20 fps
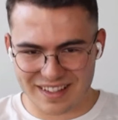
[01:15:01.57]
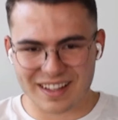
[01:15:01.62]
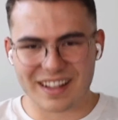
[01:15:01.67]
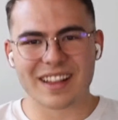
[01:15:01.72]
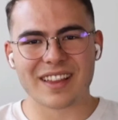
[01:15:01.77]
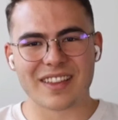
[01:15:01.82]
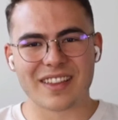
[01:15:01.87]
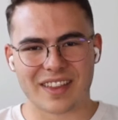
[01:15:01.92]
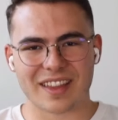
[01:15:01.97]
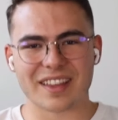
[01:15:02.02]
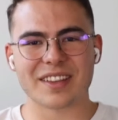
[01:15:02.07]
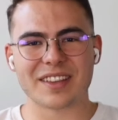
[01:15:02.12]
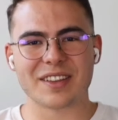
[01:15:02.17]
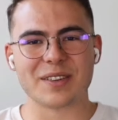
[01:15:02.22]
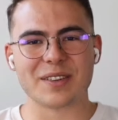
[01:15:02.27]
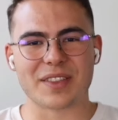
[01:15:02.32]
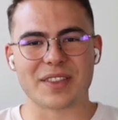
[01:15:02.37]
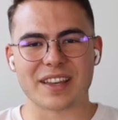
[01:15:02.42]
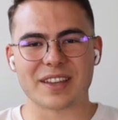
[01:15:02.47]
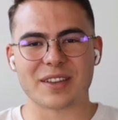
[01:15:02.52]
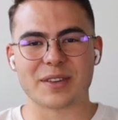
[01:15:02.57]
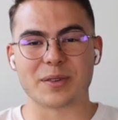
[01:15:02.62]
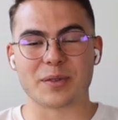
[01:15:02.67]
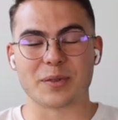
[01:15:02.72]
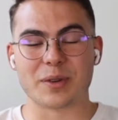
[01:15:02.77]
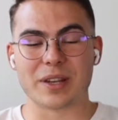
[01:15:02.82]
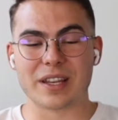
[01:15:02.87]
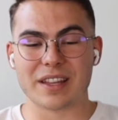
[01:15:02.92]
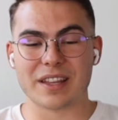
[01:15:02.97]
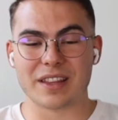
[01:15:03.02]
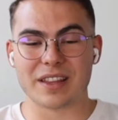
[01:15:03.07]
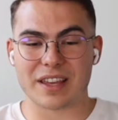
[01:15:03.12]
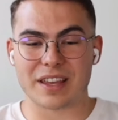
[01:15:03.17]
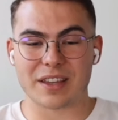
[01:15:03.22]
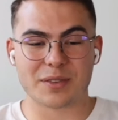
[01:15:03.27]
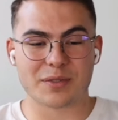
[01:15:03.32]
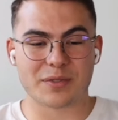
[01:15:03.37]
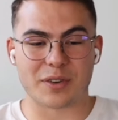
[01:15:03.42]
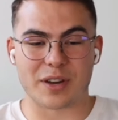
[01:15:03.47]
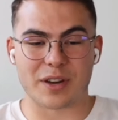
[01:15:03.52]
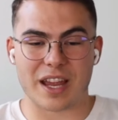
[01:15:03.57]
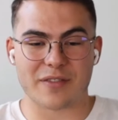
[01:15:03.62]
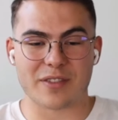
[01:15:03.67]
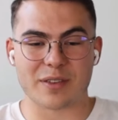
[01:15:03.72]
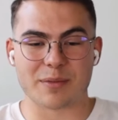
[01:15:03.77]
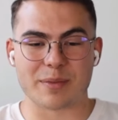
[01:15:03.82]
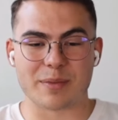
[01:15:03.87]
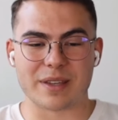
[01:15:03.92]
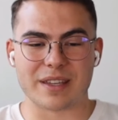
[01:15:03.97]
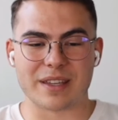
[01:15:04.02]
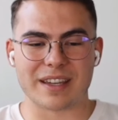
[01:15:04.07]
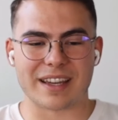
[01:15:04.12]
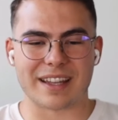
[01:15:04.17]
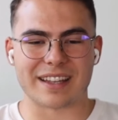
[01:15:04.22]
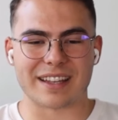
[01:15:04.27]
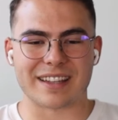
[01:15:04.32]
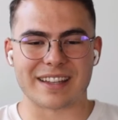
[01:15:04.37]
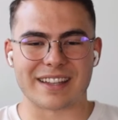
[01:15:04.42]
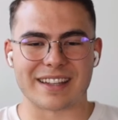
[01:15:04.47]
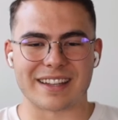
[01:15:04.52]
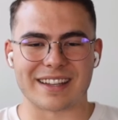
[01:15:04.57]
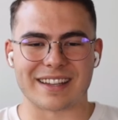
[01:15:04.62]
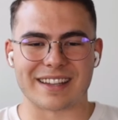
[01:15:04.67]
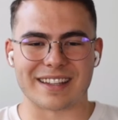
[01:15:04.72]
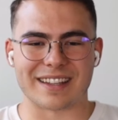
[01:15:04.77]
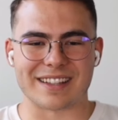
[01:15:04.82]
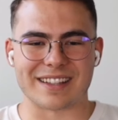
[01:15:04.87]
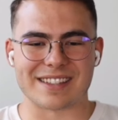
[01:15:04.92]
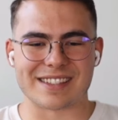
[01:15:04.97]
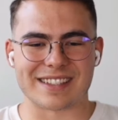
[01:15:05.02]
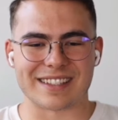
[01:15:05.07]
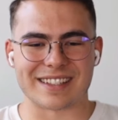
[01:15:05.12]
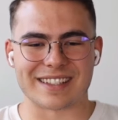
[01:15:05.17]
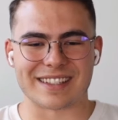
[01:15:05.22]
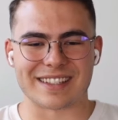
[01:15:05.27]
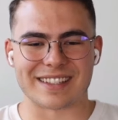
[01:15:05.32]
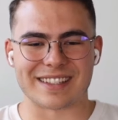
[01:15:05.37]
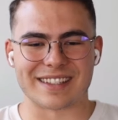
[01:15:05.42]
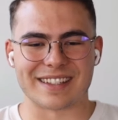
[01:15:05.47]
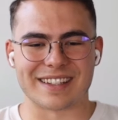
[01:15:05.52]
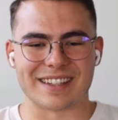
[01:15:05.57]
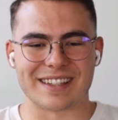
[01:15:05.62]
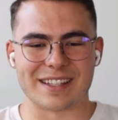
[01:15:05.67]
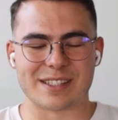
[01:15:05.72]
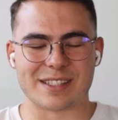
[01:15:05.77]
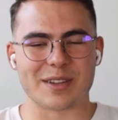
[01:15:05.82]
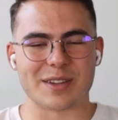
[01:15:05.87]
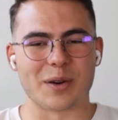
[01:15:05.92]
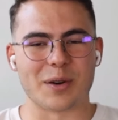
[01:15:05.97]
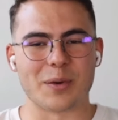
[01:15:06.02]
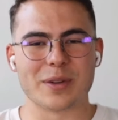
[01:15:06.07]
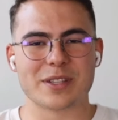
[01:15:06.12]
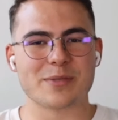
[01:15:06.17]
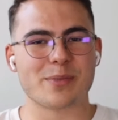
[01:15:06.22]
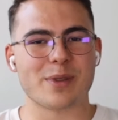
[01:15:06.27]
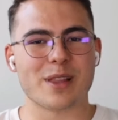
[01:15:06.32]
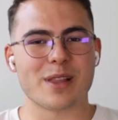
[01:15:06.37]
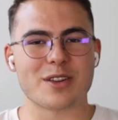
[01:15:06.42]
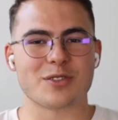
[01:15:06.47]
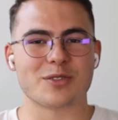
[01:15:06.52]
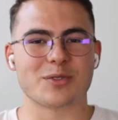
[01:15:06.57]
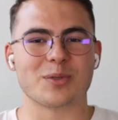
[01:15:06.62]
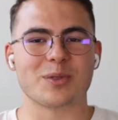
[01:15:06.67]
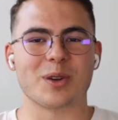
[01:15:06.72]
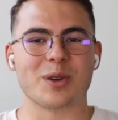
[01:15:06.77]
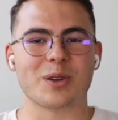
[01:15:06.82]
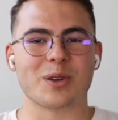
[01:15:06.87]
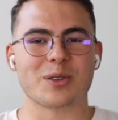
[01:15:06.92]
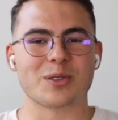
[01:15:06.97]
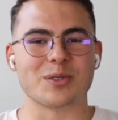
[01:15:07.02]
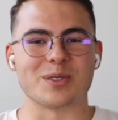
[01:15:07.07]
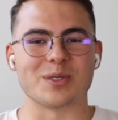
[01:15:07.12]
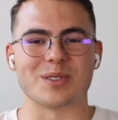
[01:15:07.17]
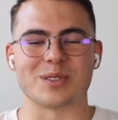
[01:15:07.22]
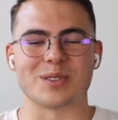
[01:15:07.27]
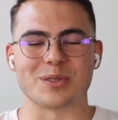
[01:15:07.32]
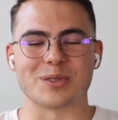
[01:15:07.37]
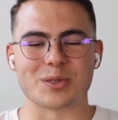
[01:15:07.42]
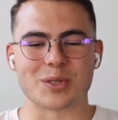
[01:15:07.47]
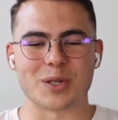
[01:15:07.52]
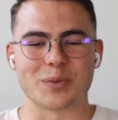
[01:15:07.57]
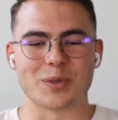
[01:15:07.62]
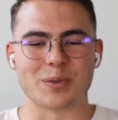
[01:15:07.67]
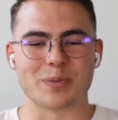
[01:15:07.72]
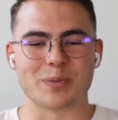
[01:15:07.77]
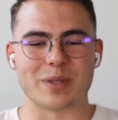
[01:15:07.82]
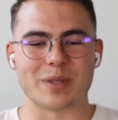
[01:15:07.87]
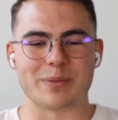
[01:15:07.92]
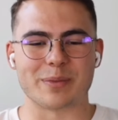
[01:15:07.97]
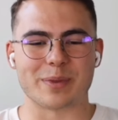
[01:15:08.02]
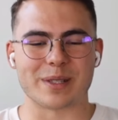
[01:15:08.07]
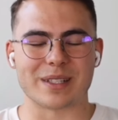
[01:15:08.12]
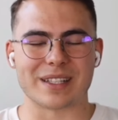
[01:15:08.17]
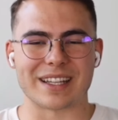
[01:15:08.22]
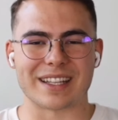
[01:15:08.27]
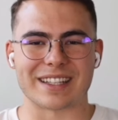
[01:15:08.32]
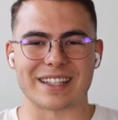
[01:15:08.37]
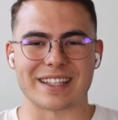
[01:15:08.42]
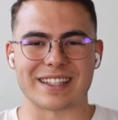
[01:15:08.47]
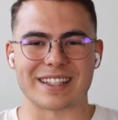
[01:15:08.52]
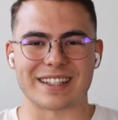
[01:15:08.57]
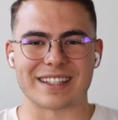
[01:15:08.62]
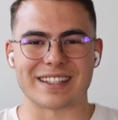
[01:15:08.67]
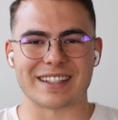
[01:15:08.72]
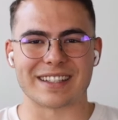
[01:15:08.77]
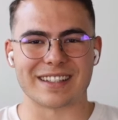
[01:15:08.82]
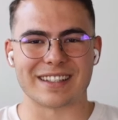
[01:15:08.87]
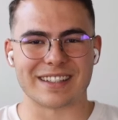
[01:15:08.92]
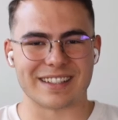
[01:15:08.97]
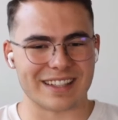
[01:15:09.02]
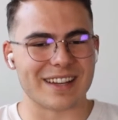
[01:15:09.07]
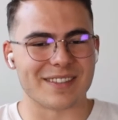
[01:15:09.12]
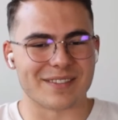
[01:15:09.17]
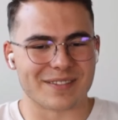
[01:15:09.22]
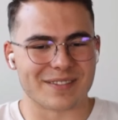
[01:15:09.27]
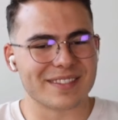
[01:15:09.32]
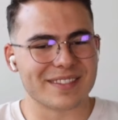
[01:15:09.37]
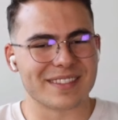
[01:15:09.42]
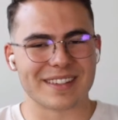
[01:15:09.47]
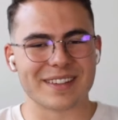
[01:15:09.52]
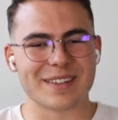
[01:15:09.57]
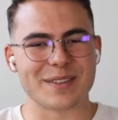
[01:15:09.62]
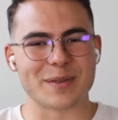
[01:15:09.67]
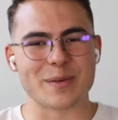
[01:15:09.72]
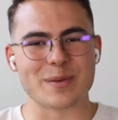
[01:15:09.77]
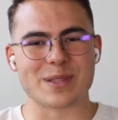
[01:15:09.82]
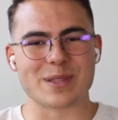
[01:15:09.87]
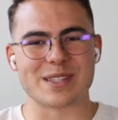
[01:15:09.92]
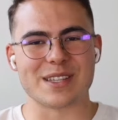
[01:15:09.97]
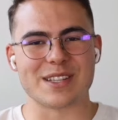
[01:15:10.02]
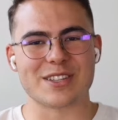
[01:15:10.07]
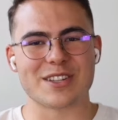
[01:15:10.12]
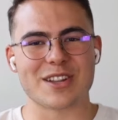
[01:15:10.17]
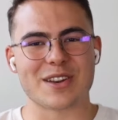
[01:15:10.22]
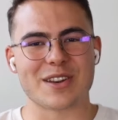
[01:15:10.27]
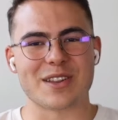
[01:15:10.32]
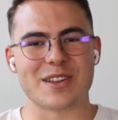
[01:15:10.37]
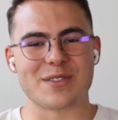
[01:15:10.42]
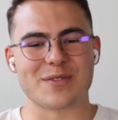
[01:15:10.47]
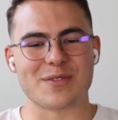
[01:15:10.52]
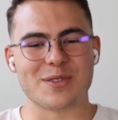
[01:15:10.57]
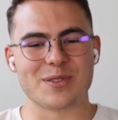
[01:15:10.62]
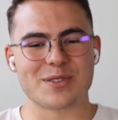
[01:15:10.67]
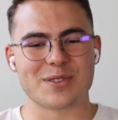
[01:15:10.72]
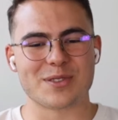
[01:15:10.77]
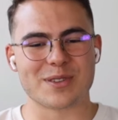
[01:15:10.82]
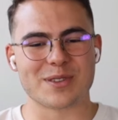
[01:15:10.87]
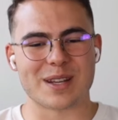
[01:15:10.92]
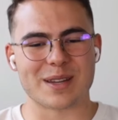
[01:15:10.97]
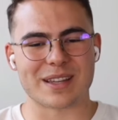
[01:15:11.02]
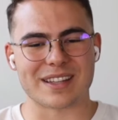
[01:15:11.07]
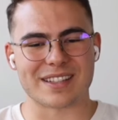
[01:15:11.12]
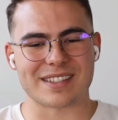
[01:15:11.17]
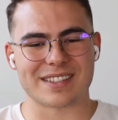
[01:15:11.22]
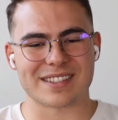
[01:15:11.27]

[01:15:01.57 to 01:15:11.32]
Thank you. Really, thank you for having me. And it's always a pleasure to talk to crypto people. And yeah, we will see each other in the future, I guess.